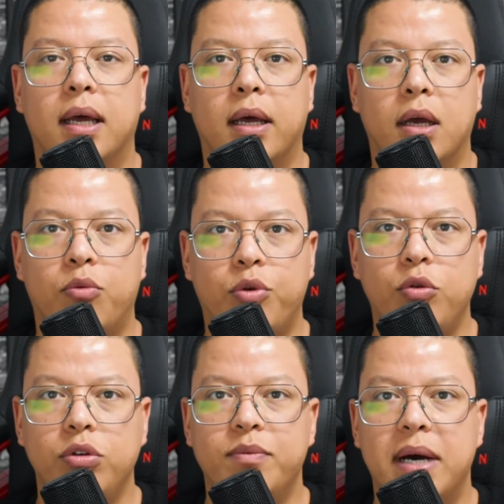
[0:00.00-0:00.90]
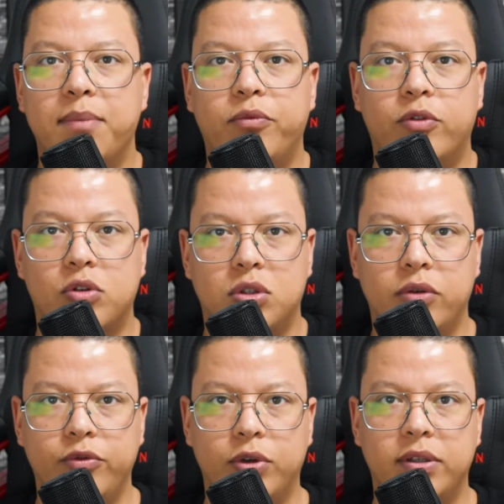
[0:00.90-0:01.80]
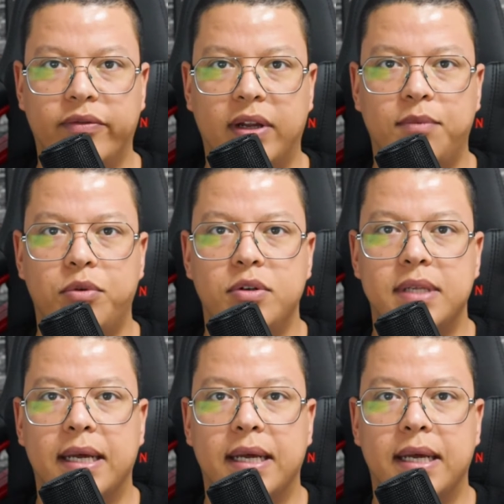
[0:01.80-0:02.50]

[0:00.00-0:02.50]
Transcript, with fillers: a roadmap for software developers